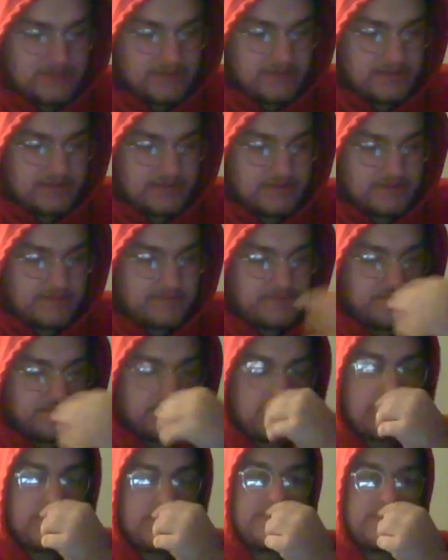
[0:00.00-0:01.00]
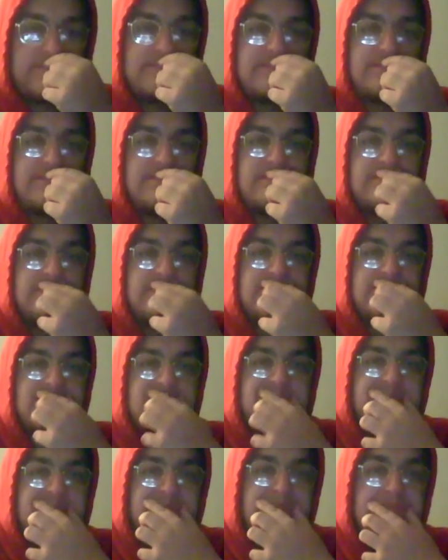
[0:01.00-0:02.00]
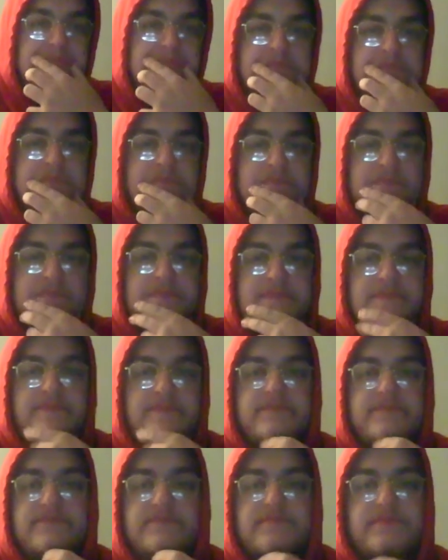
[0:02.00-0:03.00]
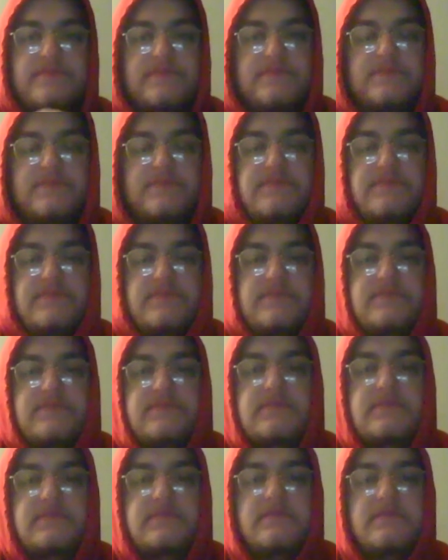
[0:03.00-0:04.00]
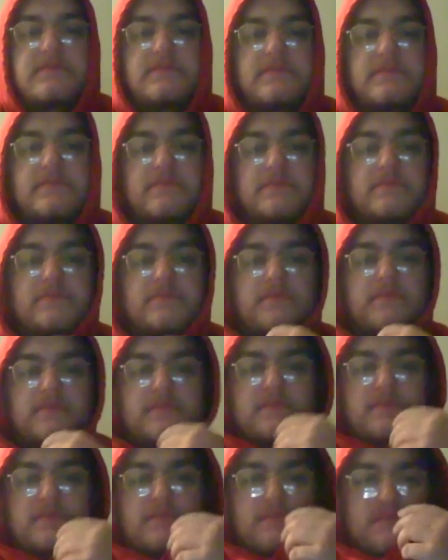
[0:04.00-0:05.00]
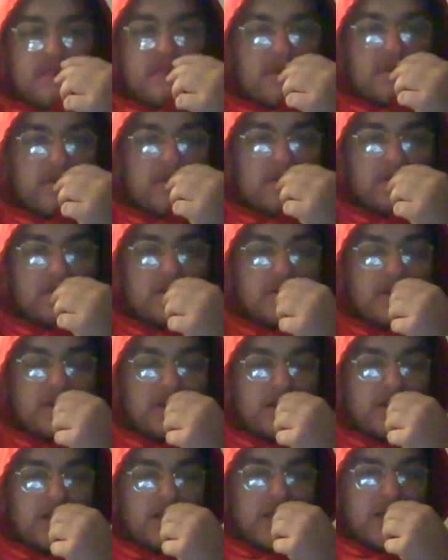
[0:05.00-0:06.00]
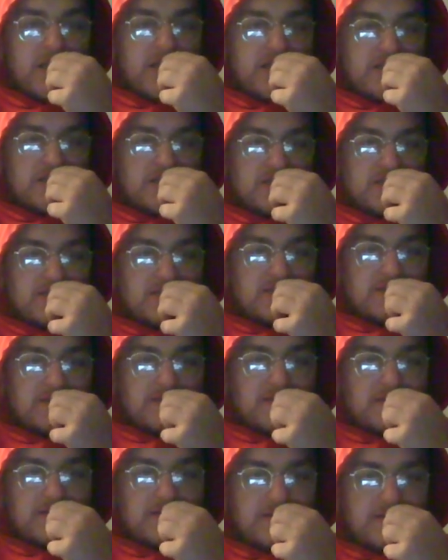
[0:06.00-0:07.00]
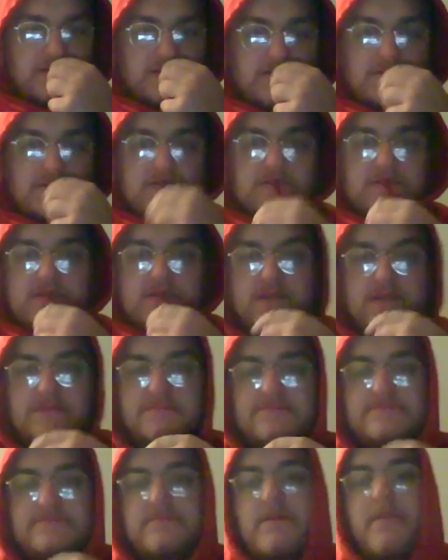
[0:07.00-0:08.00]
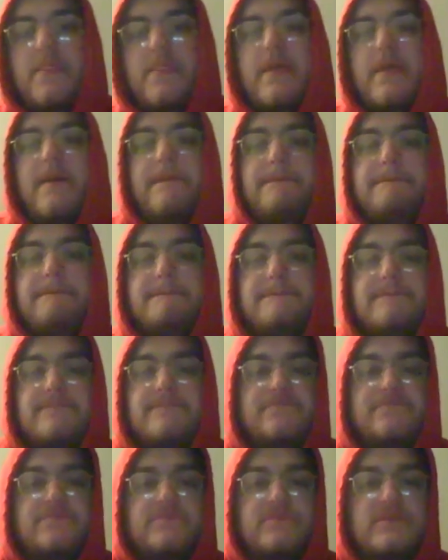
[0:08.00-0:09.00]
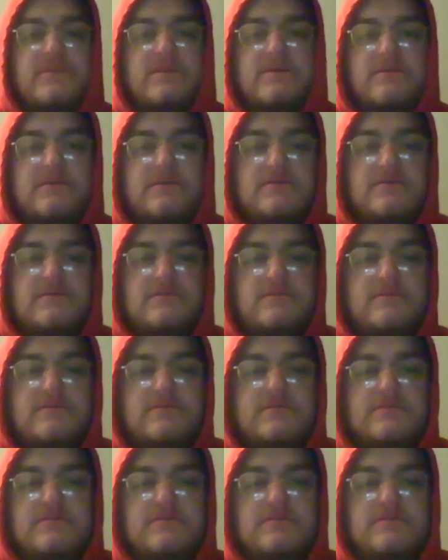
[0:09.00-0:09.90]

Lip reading: because they came in for one of your hitters to pitch because you gave up the DH, that you don't have to have your pitcher run and you can just have the guy who made the second to last out run for you.